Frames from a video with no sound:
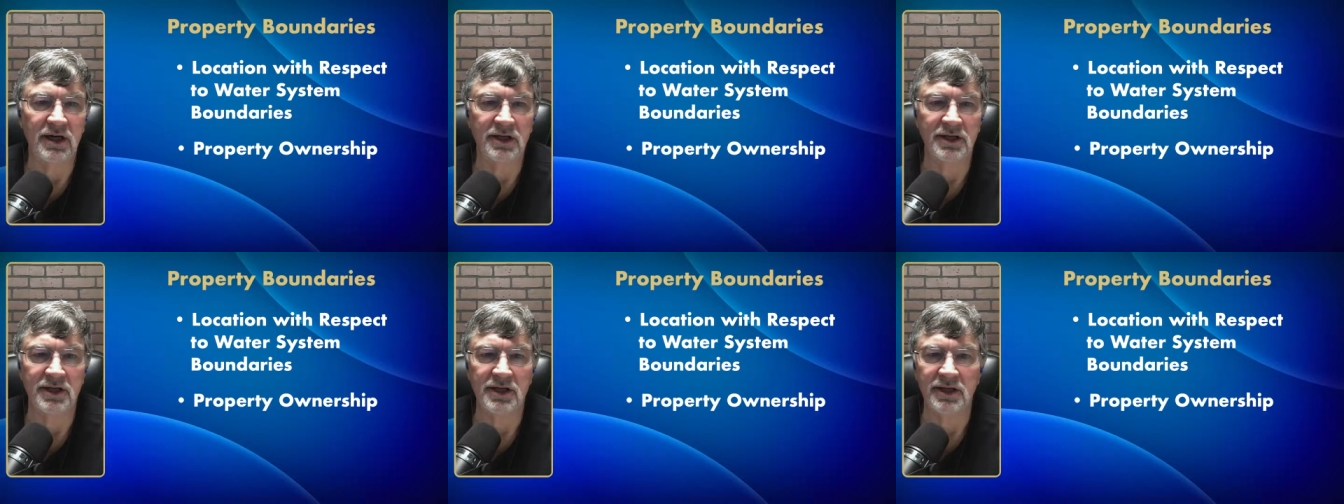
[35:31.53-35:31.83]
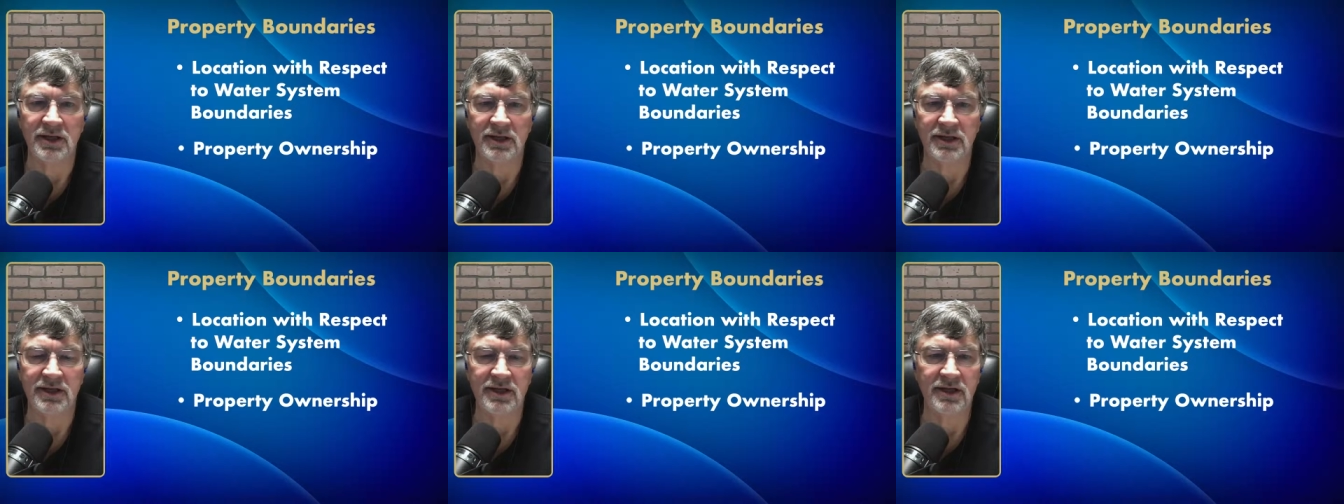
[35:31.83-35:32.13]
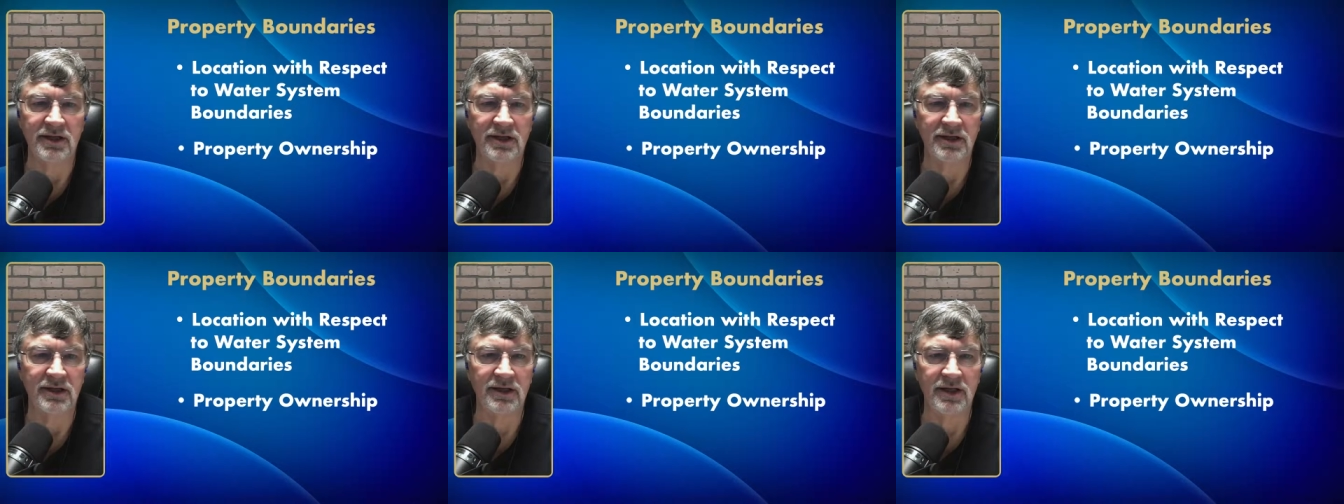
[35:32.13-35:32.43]

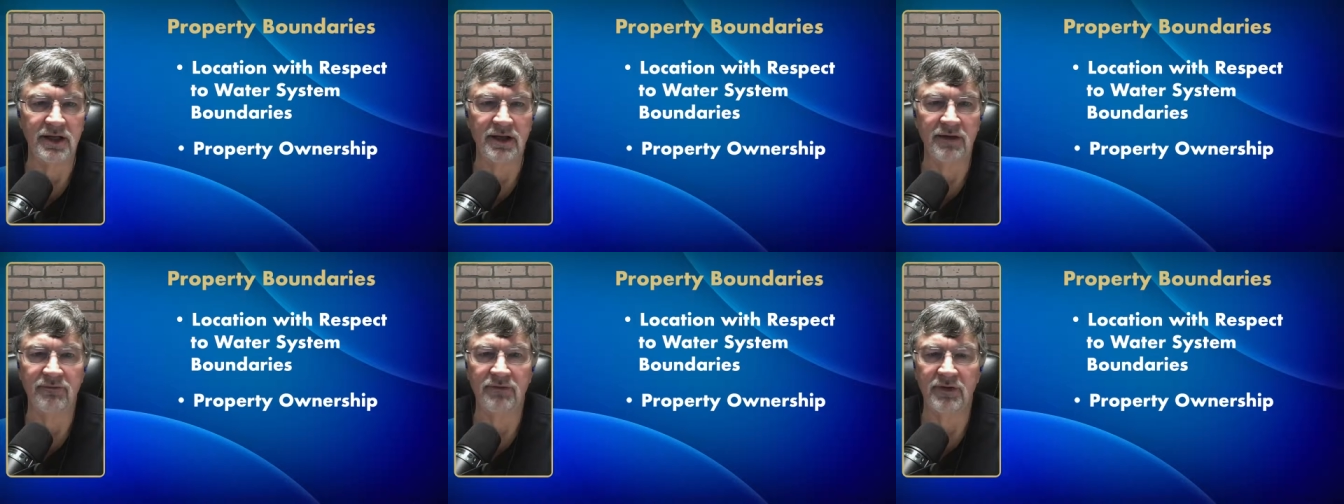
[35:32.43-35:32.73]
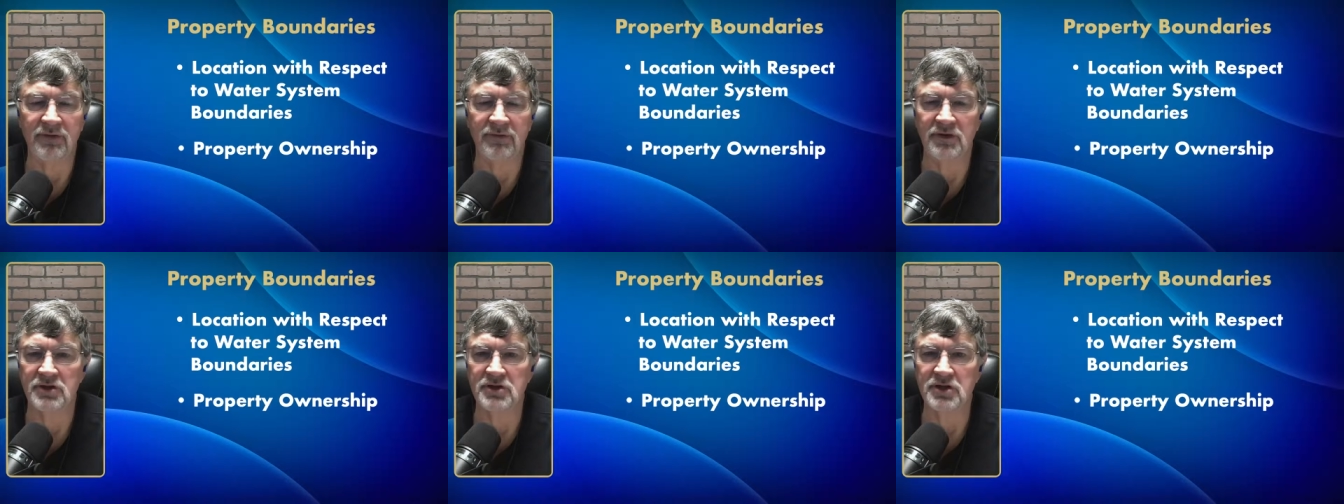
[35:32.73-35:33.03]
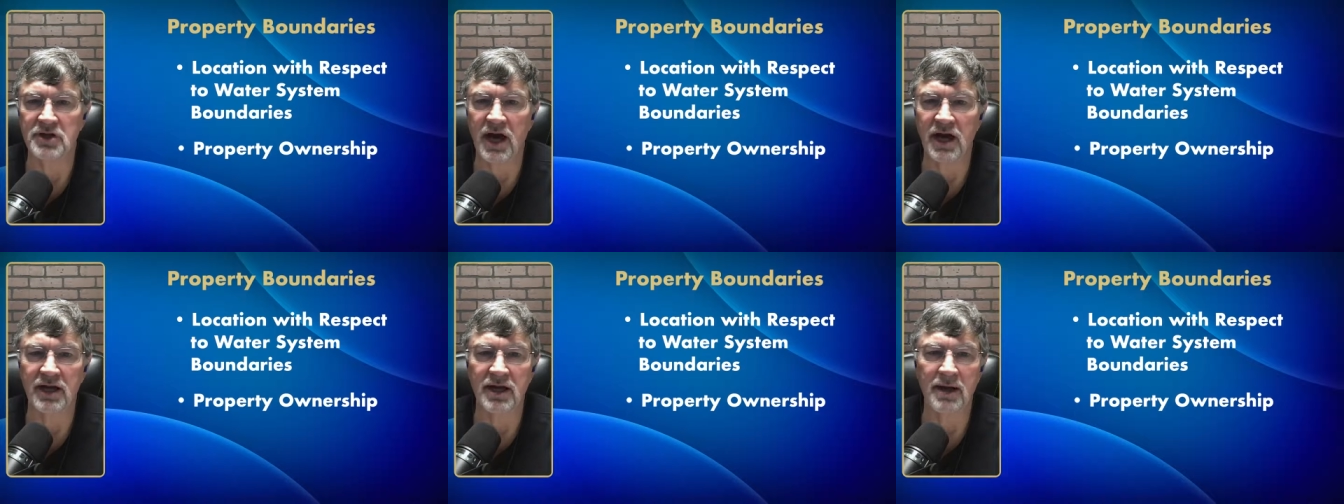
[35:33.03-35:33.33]

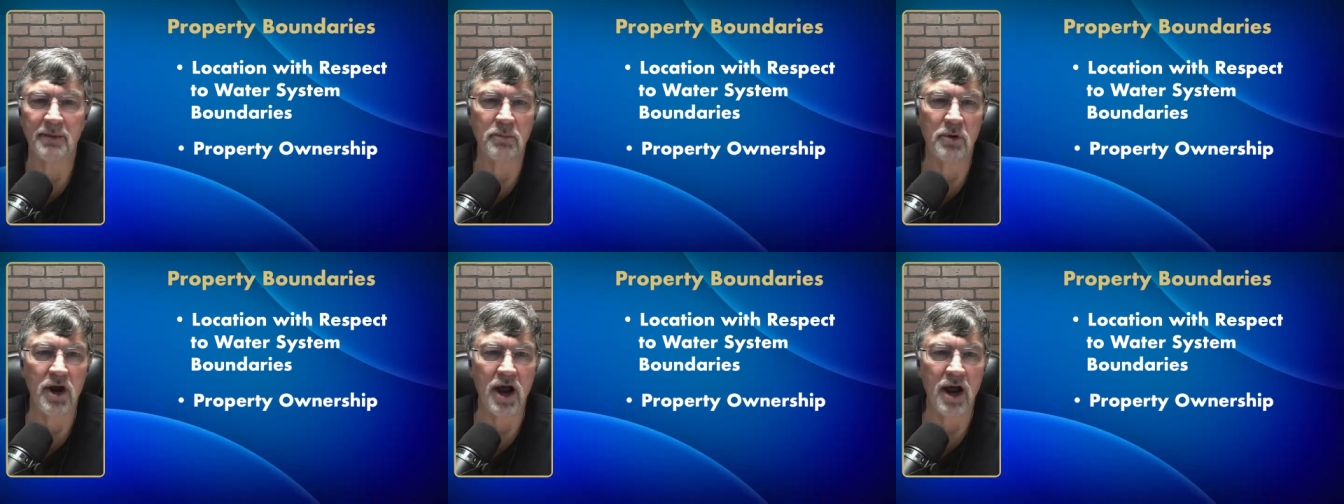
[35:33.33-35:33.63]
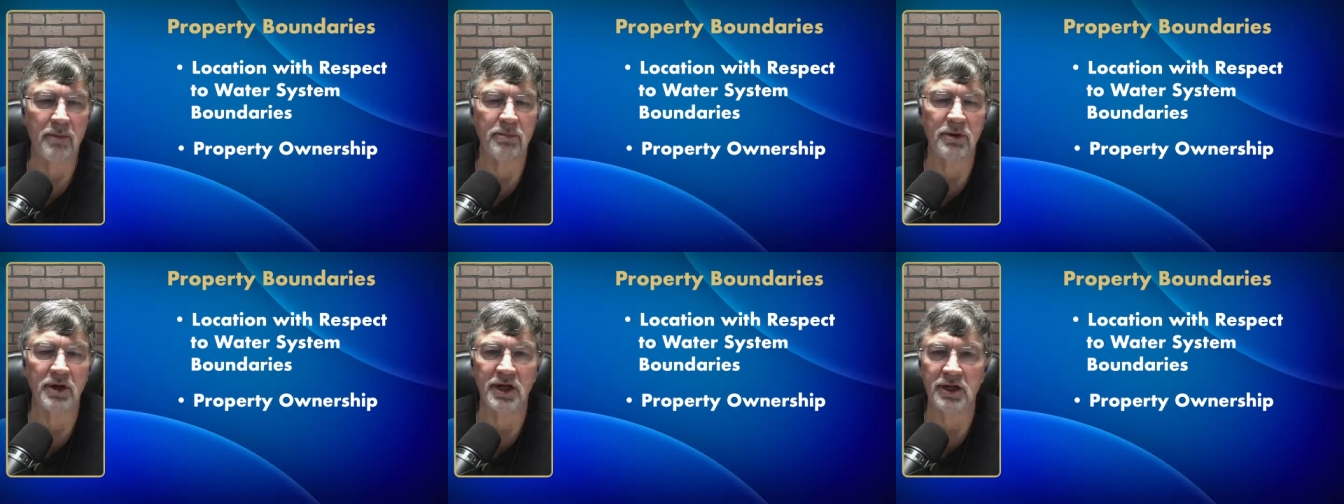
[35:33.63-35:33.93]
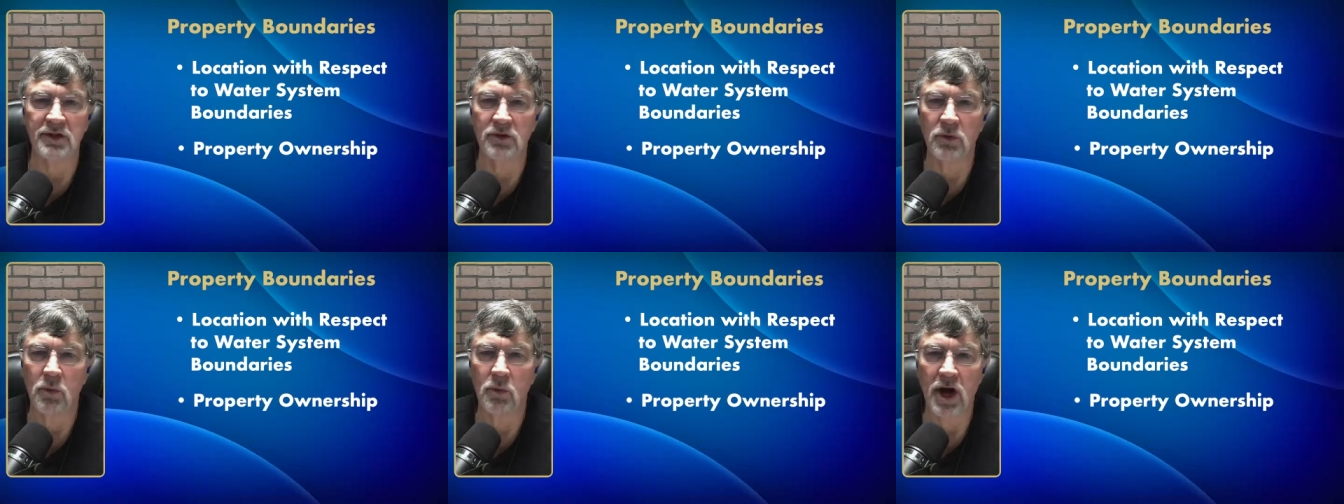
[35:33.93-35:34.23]
if it's not on
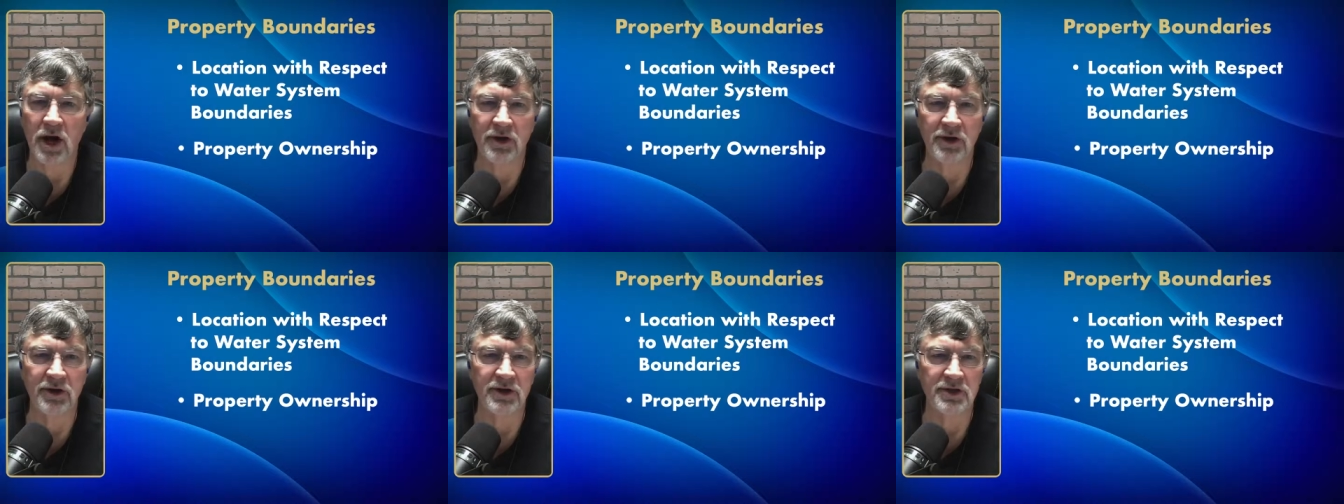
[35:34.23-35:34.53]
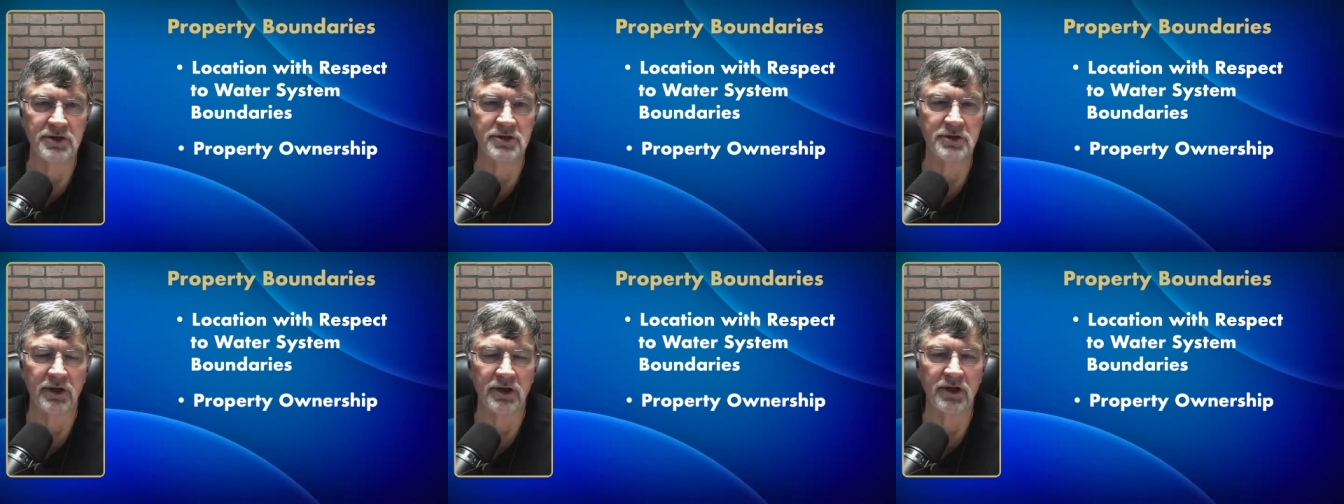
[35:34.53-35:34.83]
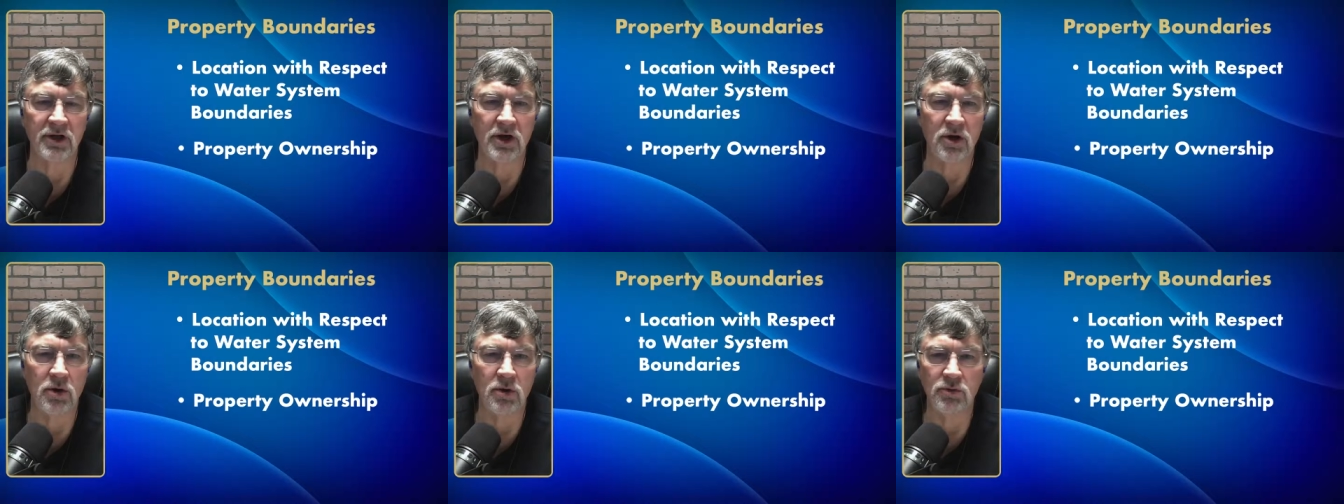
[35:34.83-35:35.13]
property the water
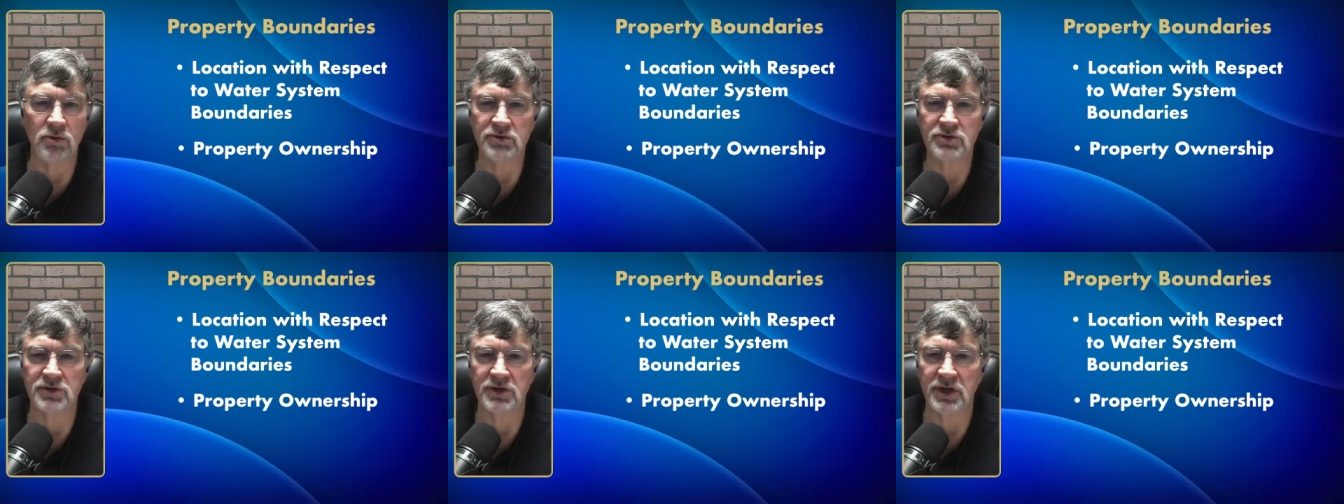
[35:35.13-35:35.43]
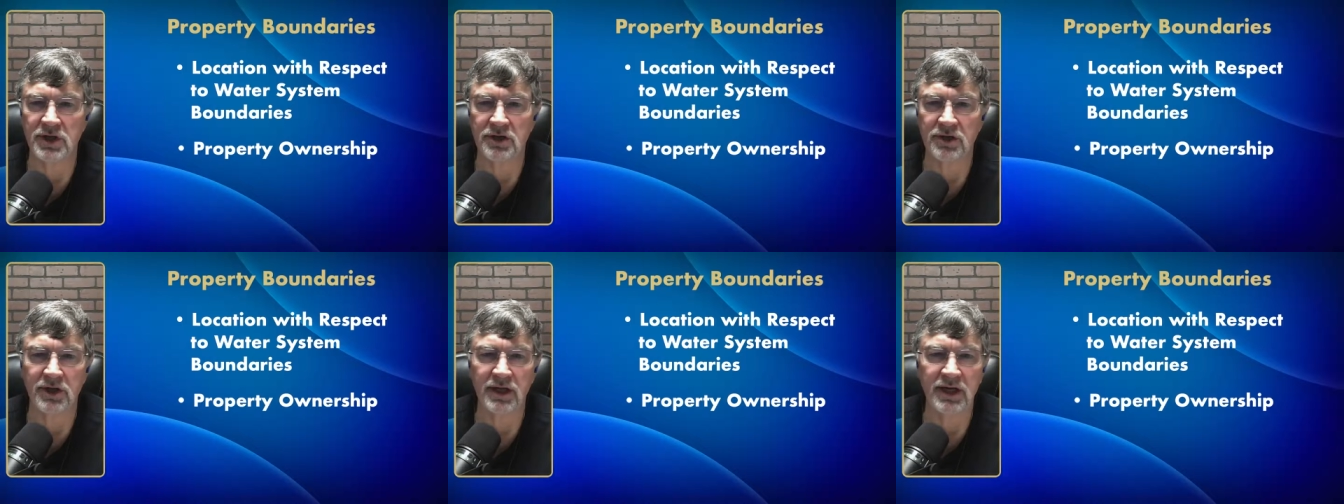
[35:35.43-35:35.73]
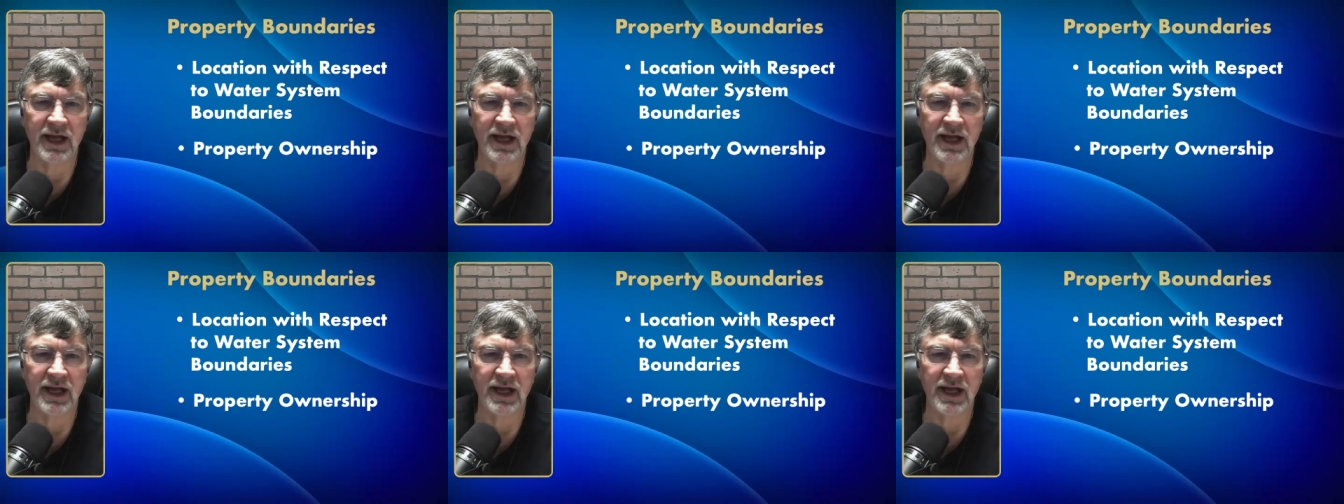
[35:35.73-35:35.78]
district owns,